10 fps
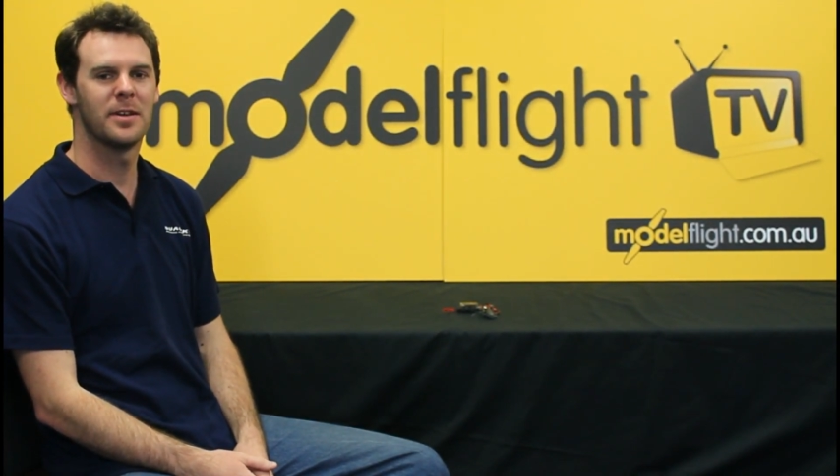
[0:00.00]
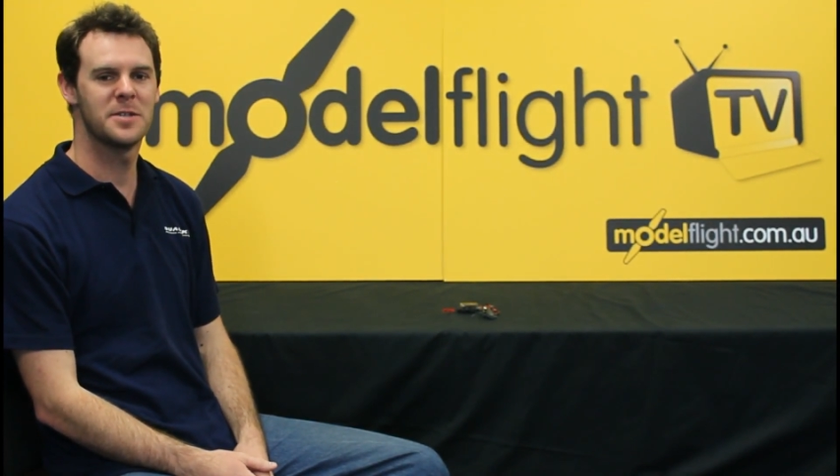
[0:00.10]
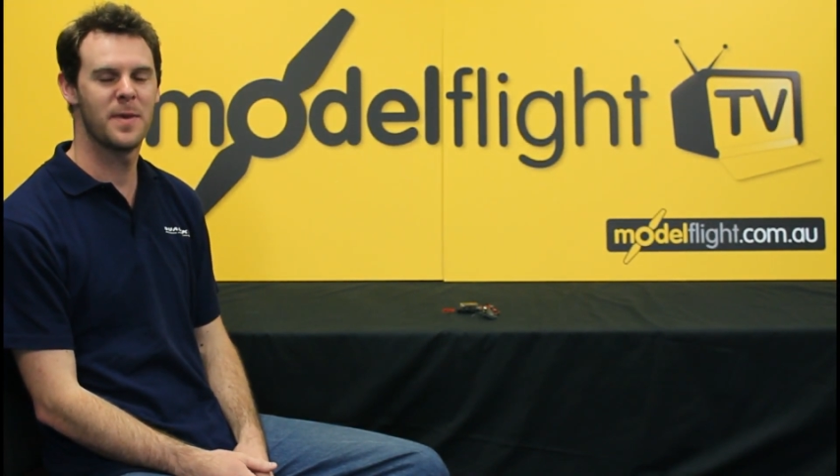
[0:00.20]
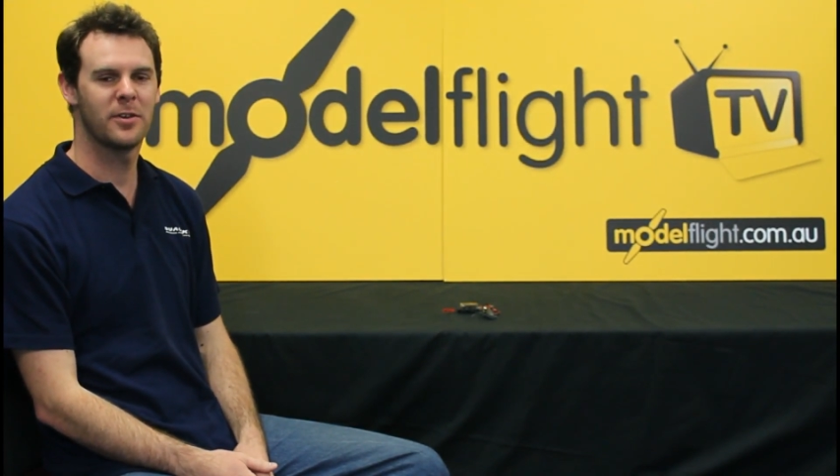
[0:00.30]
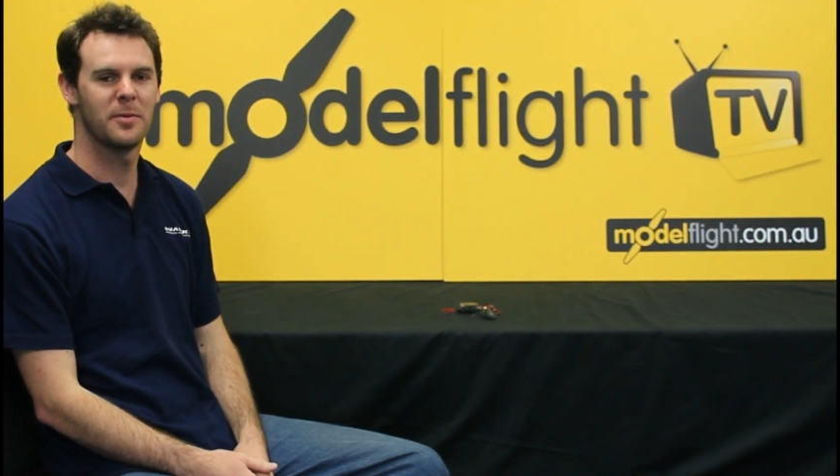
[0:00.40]

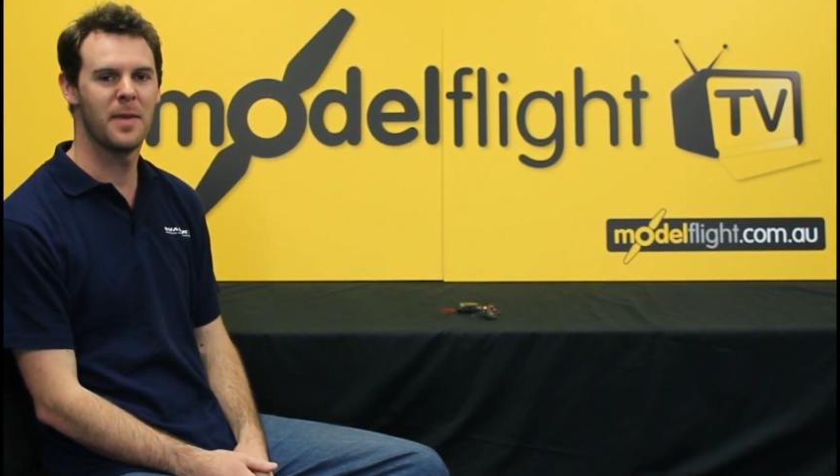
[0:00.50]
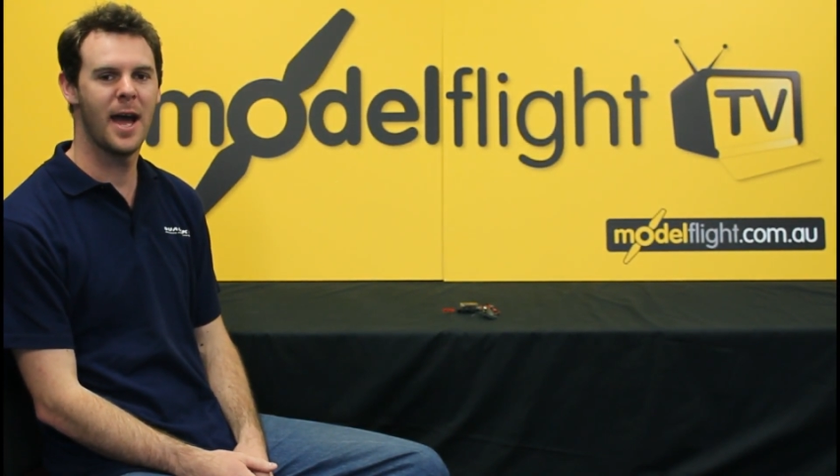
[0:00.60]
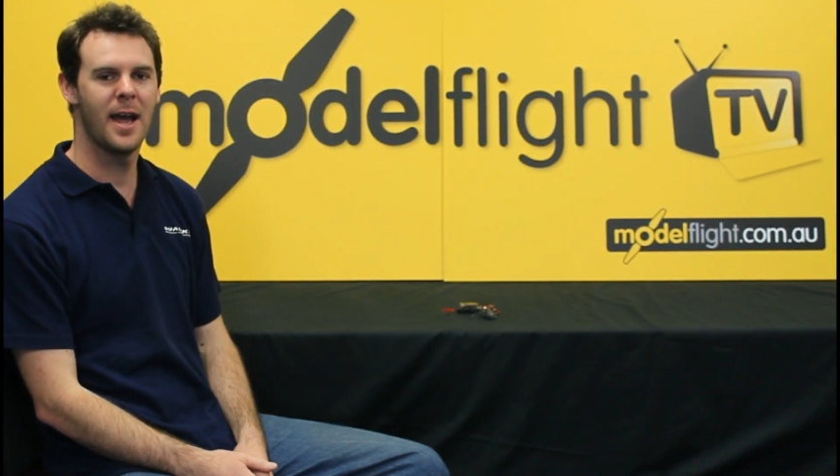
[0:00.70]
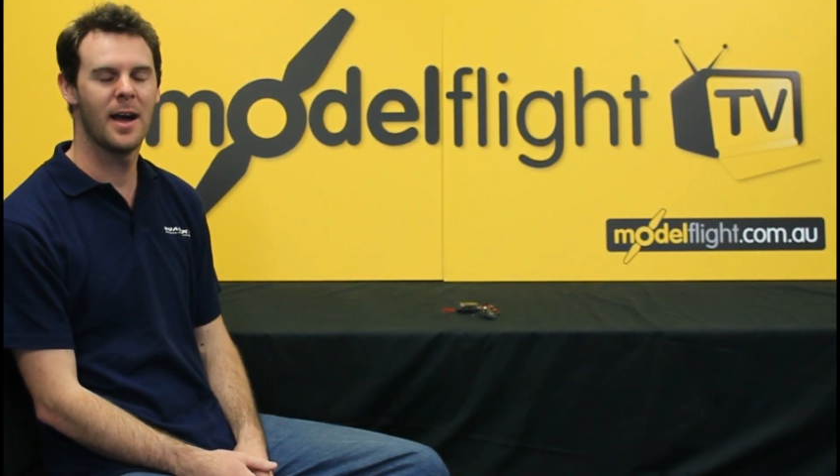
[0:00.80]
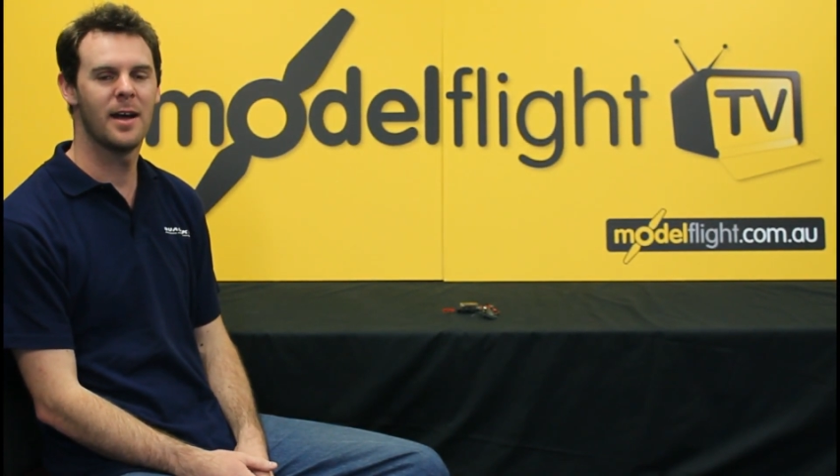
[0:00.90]
Spektrum
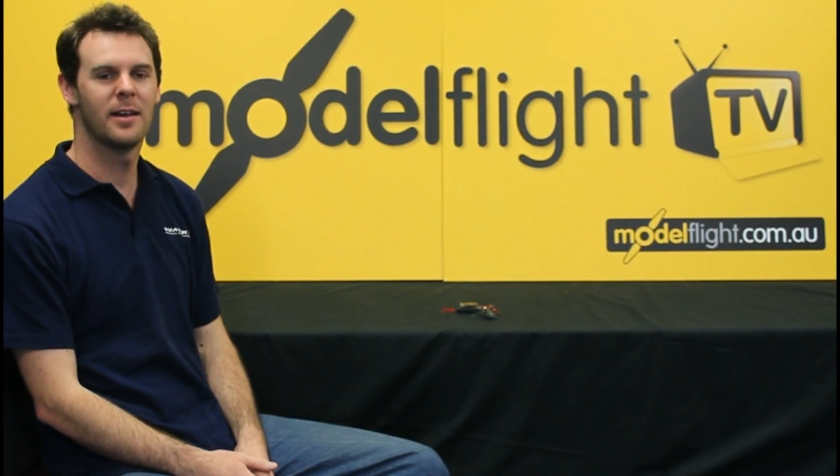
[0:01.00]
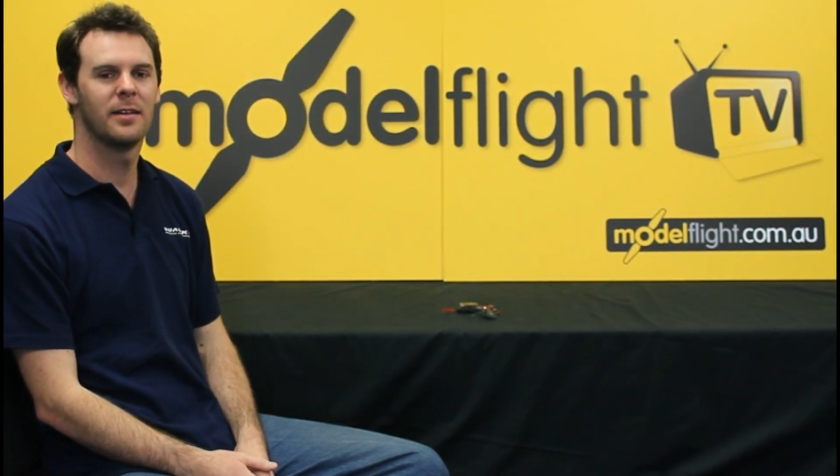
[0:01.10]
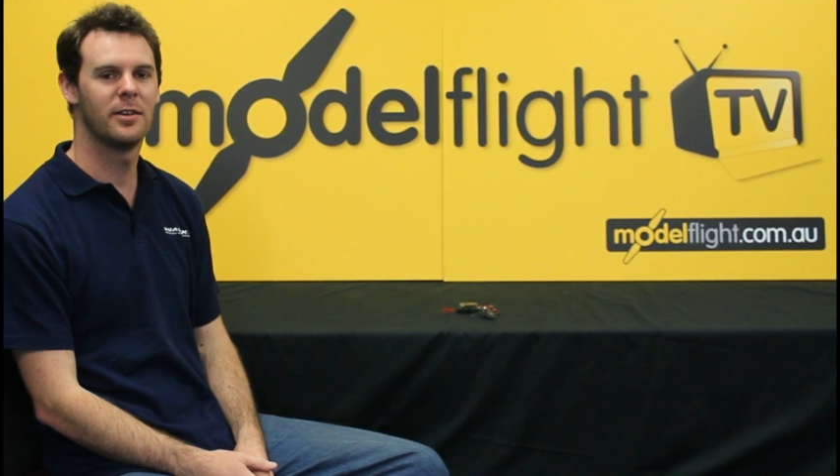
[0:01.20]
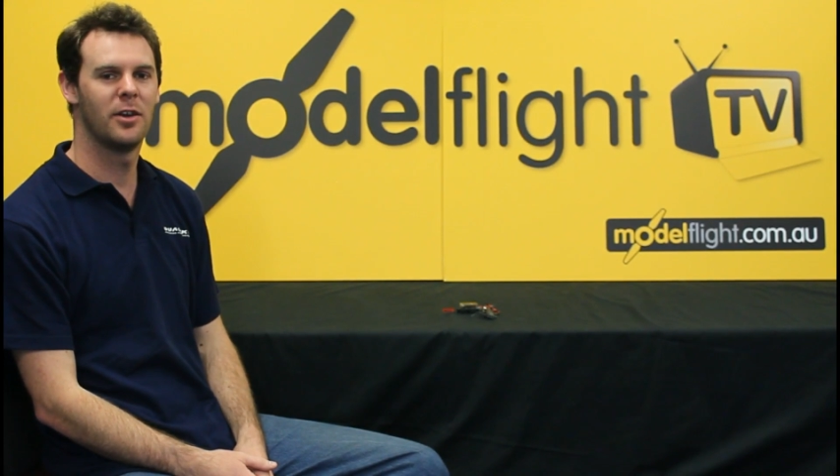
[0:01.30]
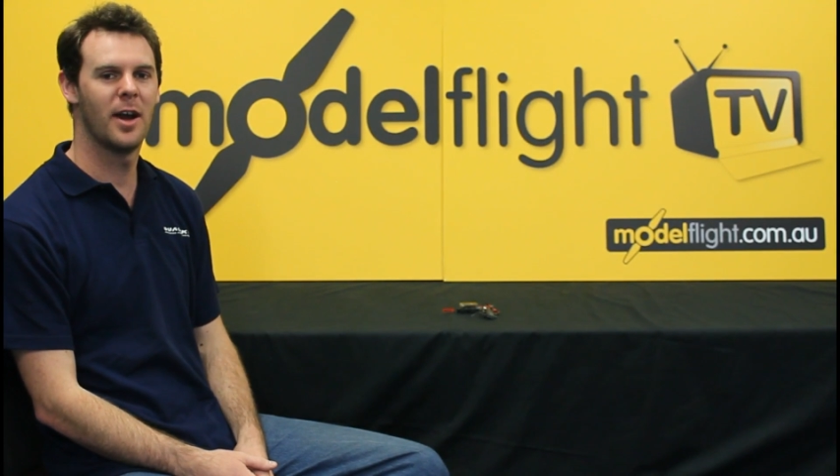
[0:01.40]

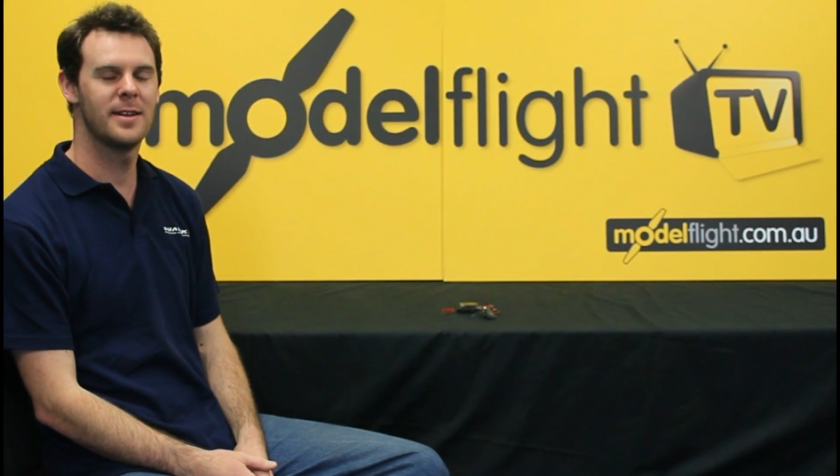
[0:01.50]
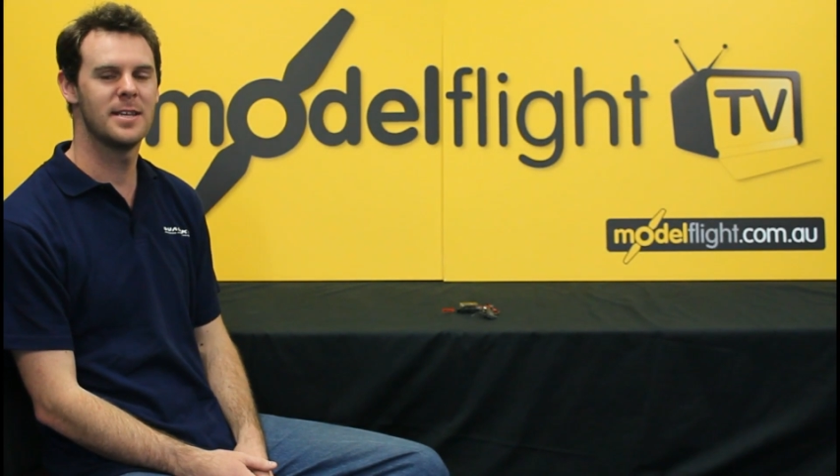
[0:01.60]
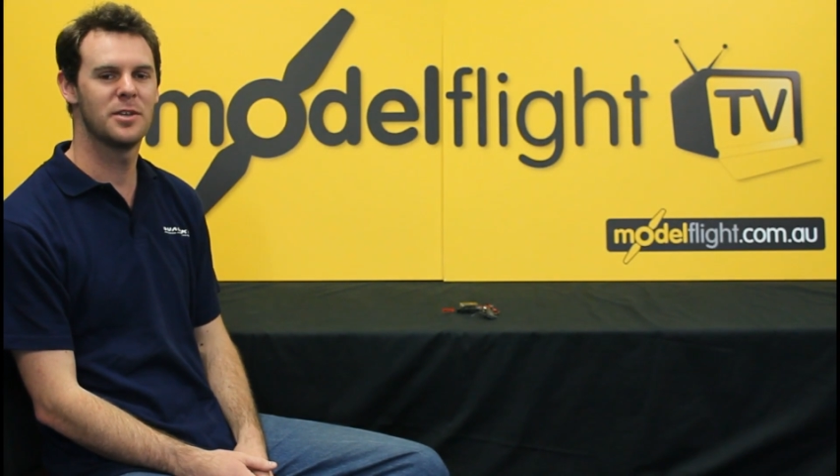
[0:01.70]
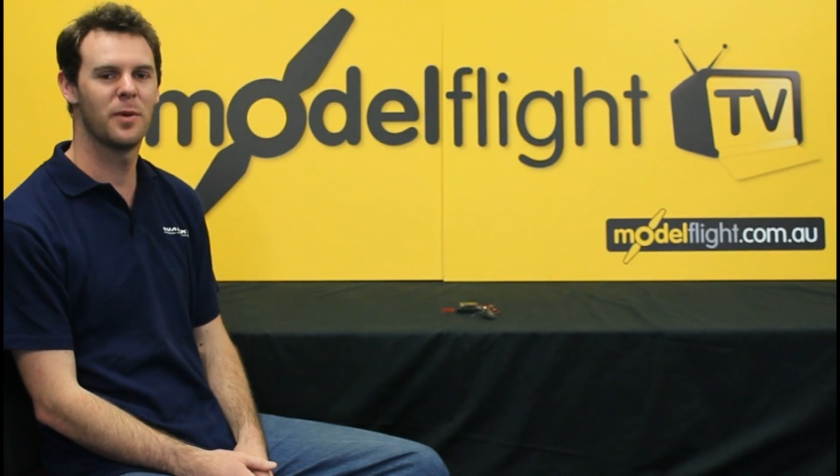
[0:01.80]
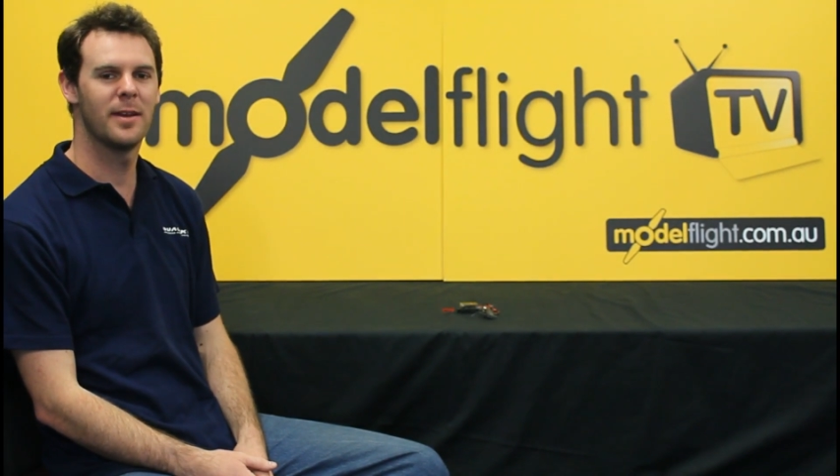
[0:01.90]

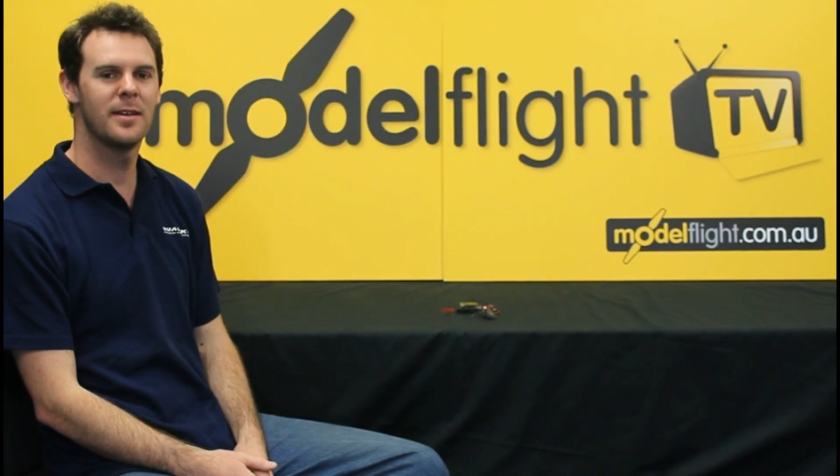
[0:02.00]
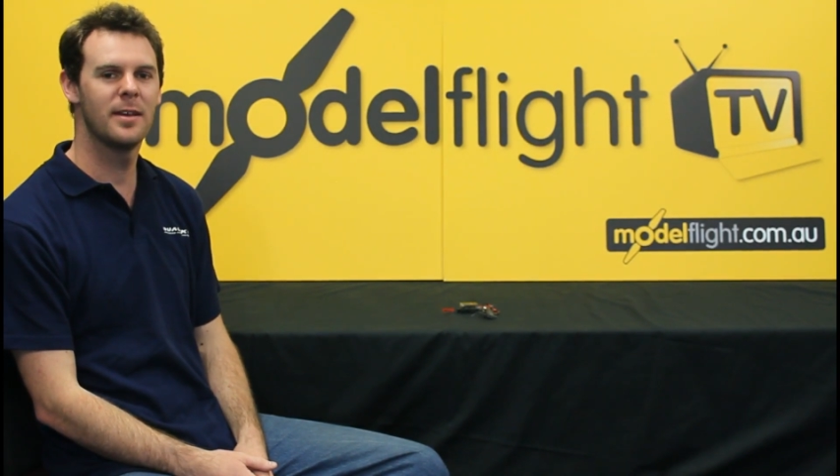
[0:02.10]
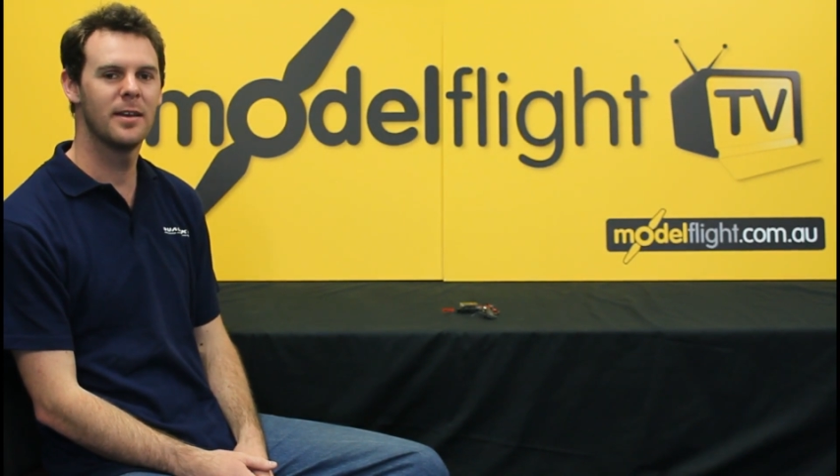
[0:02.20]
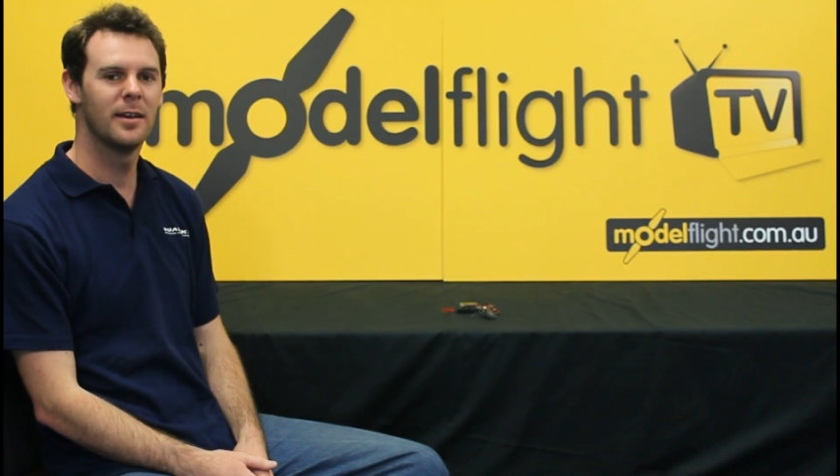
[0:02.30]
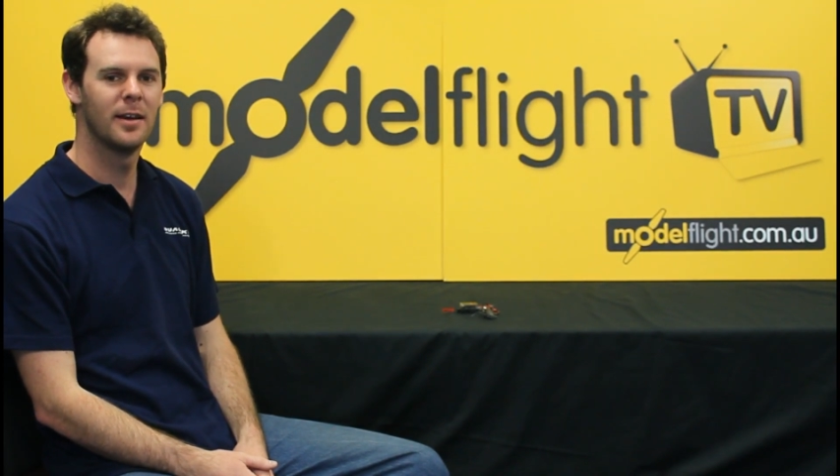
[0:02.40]
AR9020.